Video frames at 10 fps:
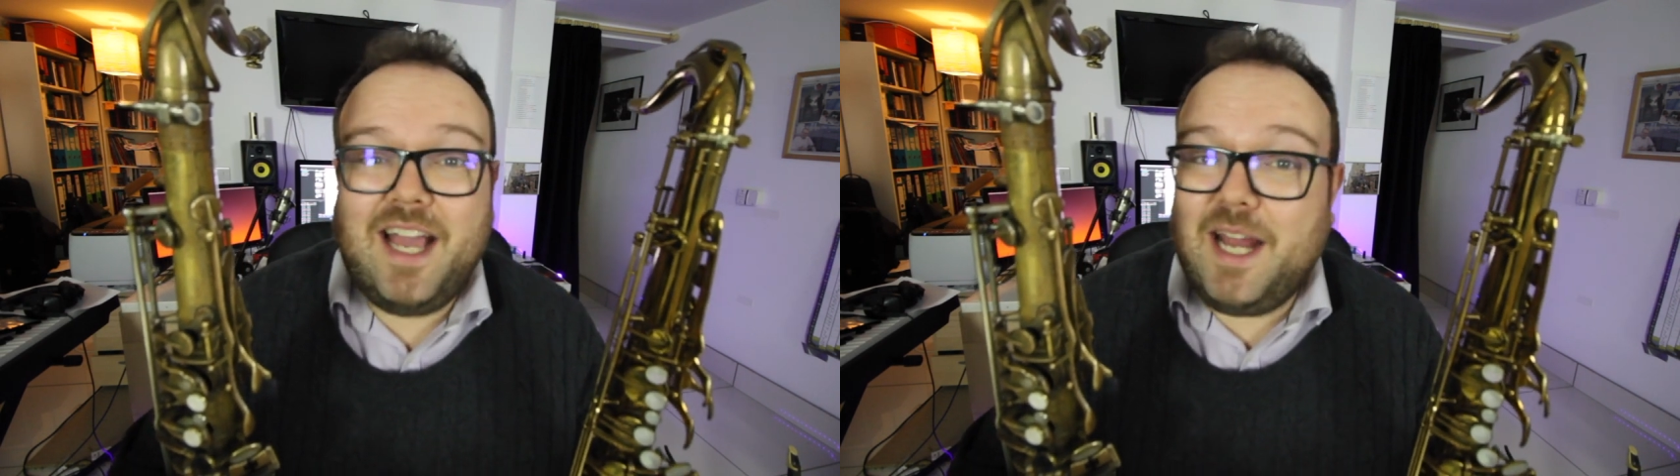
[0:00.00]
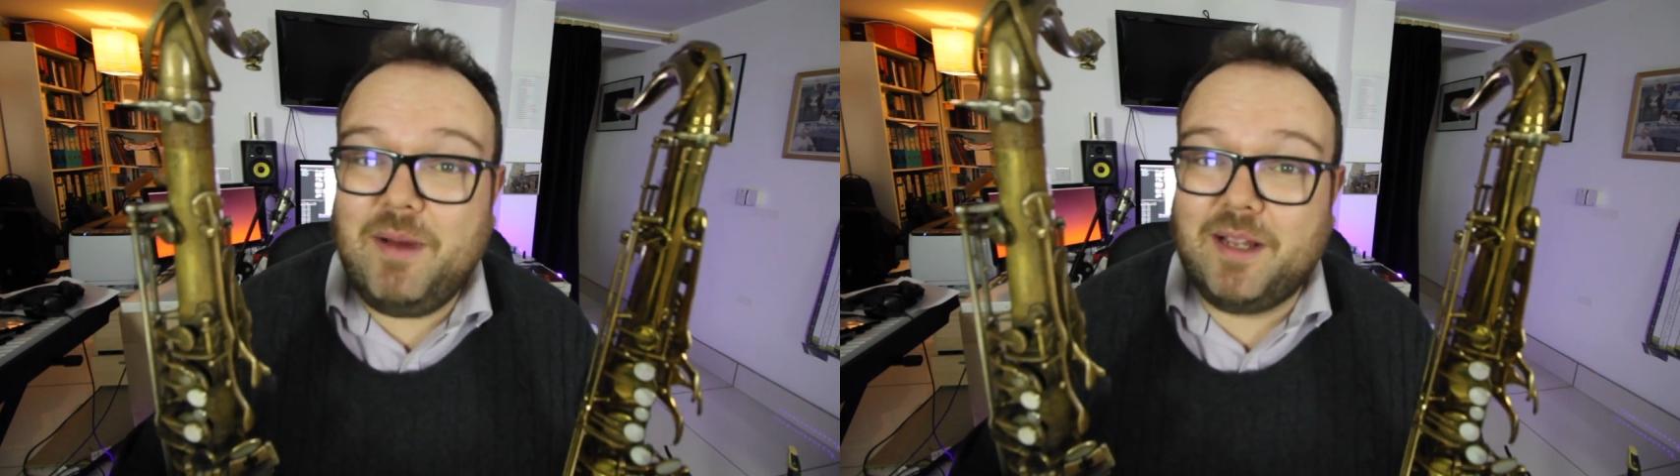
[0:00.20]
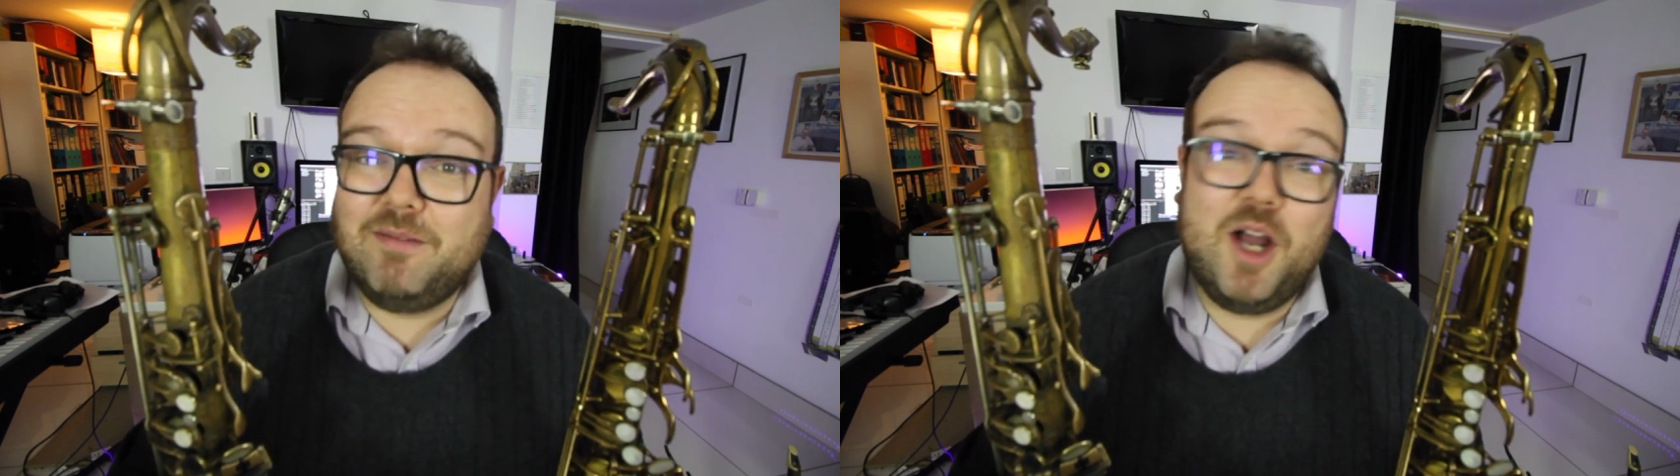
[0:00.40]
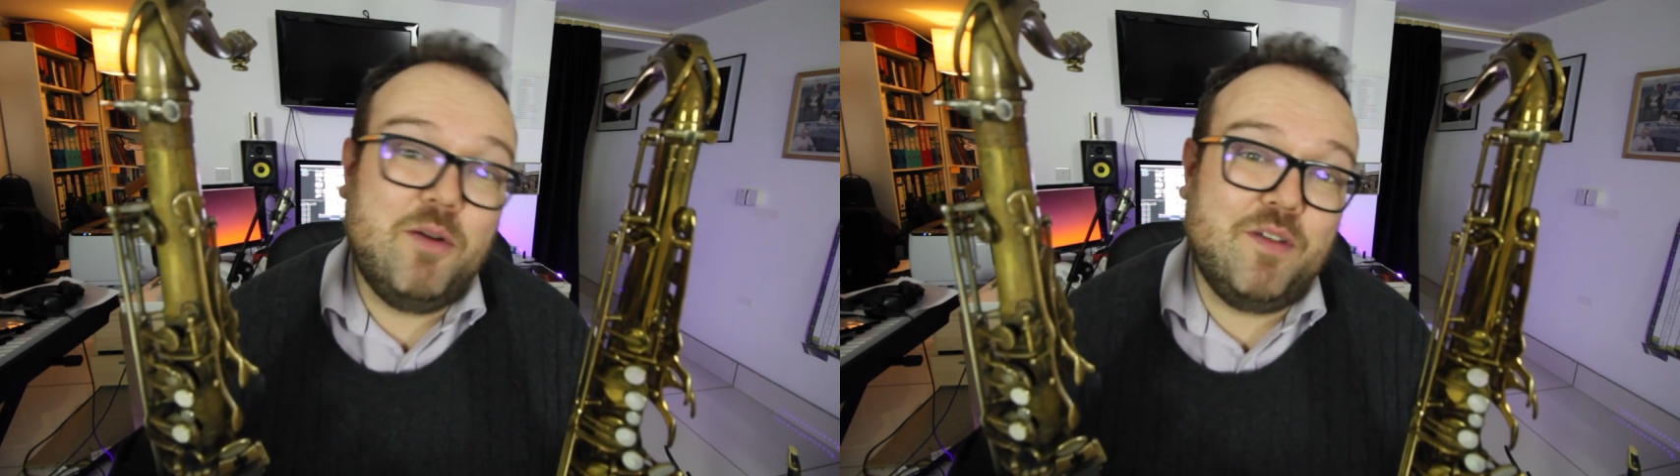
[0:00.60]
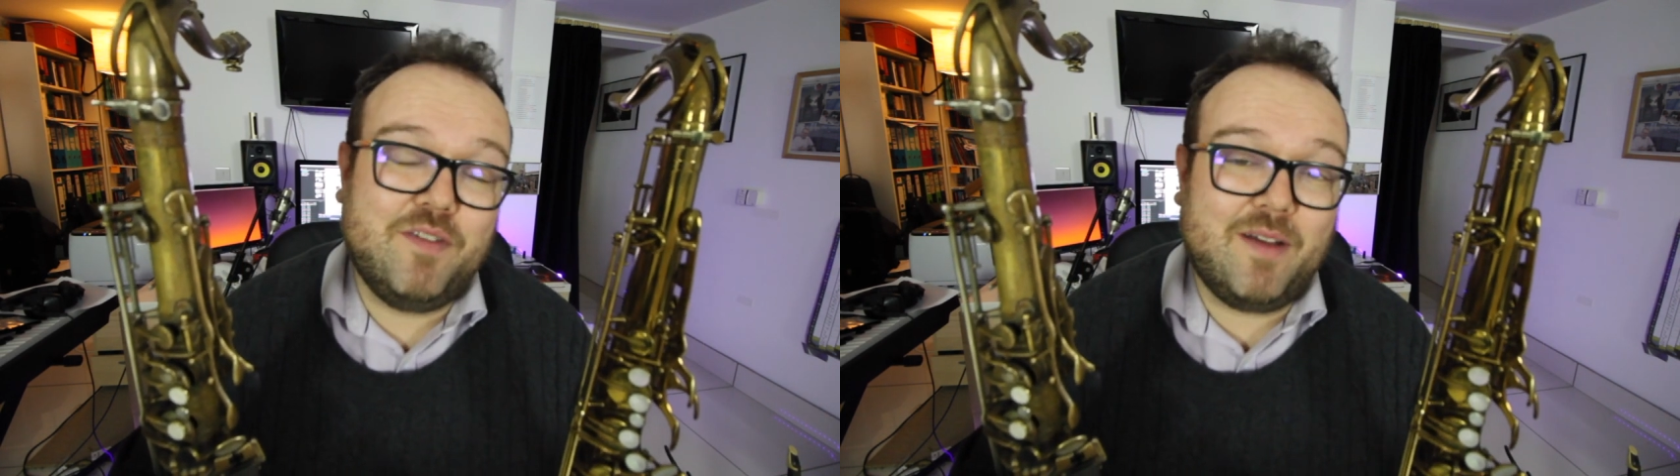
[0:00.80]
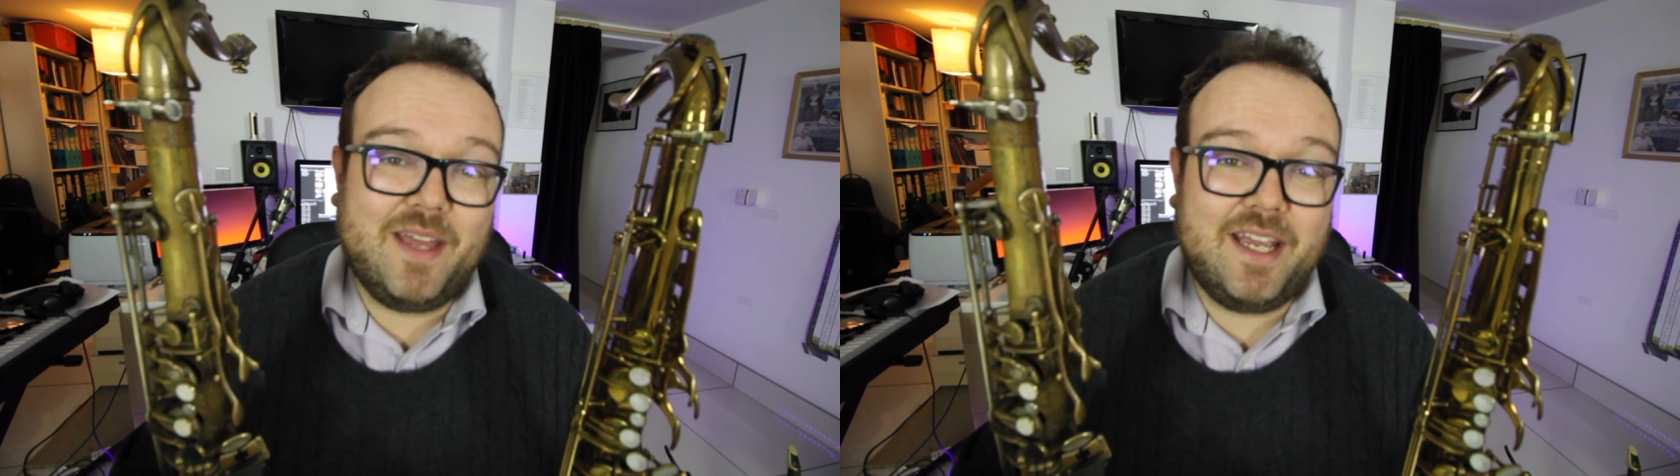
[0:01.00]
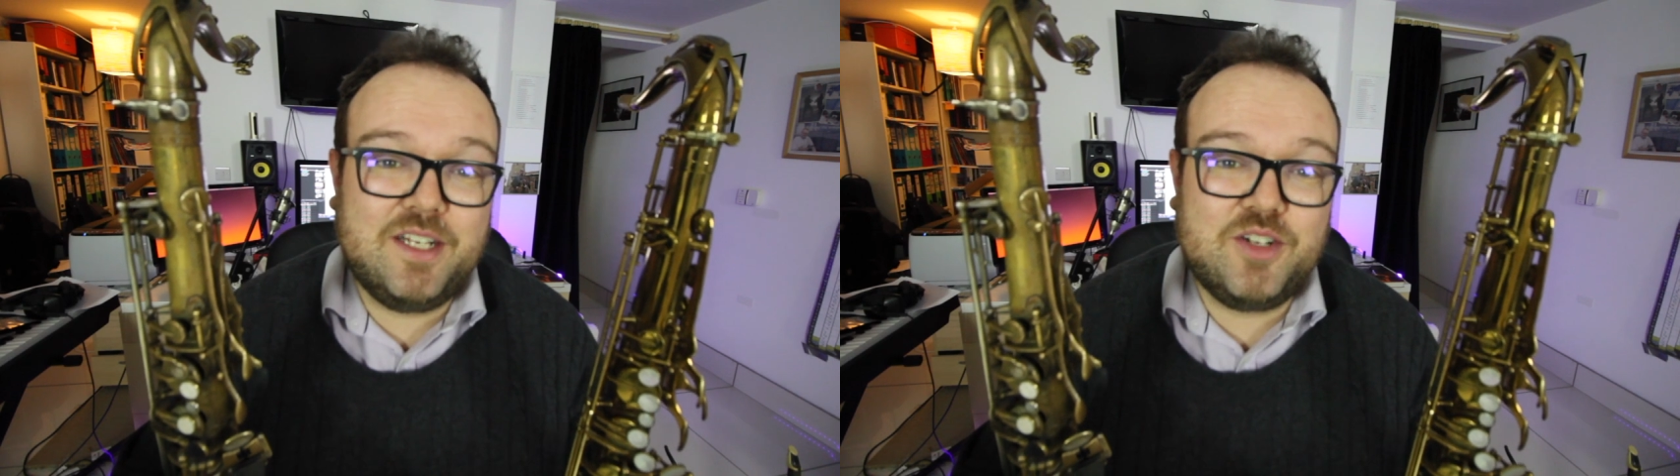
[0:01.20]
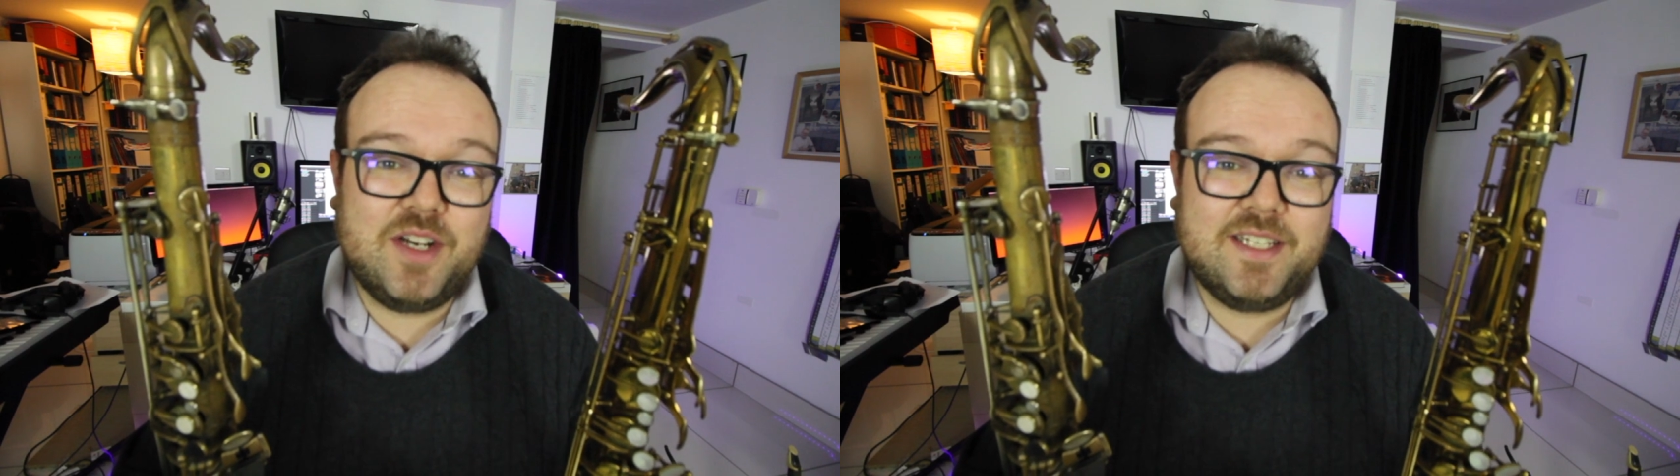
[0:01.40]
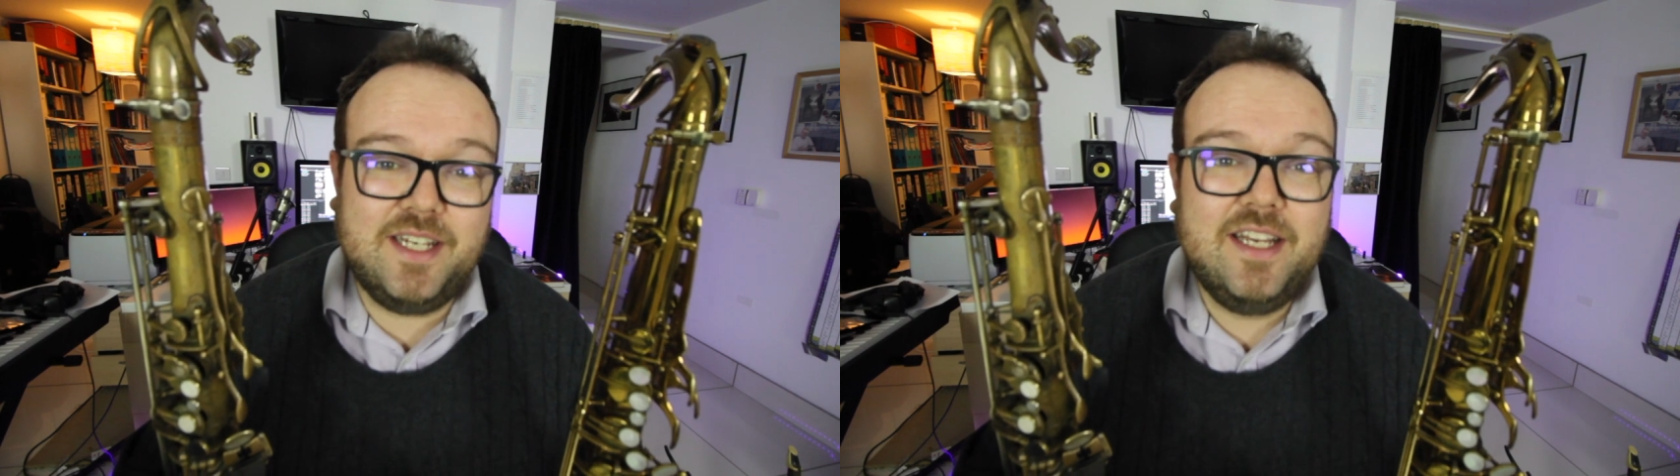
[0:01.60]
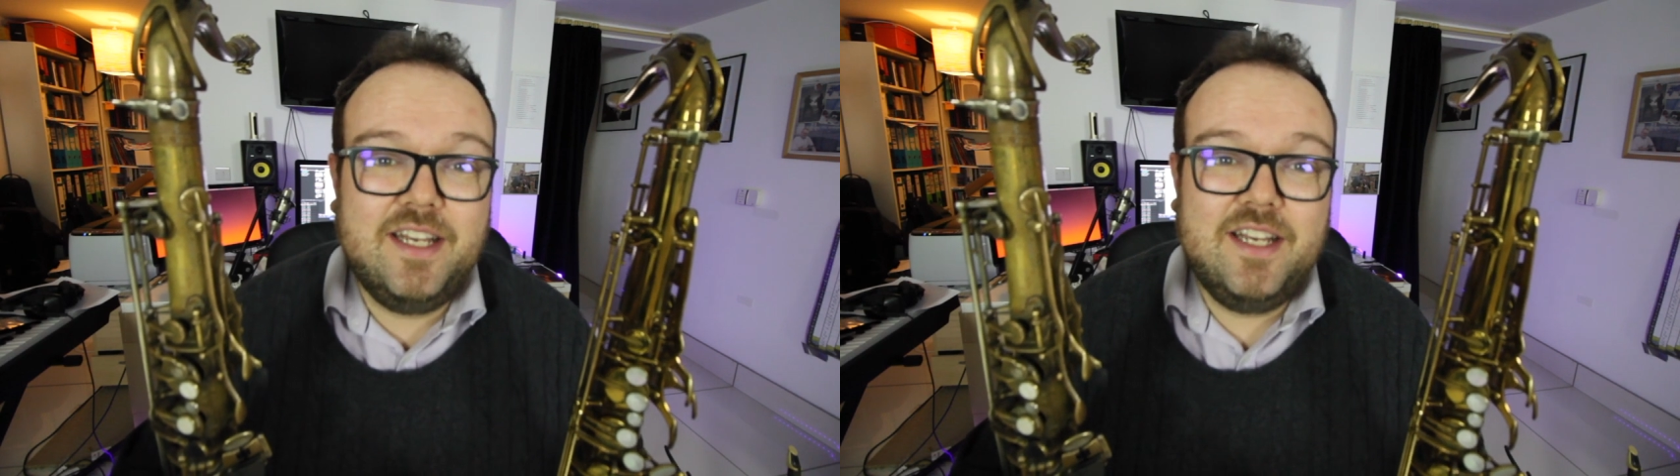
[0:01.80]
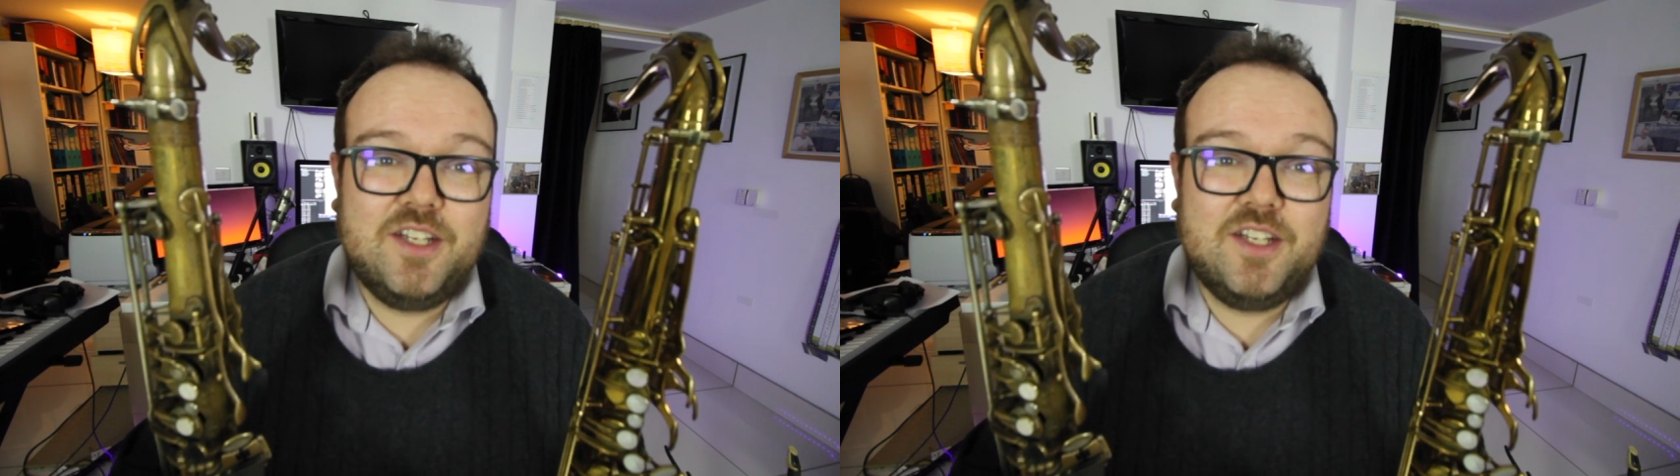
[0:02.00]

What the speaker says: Anyway, I hope you found that interesting.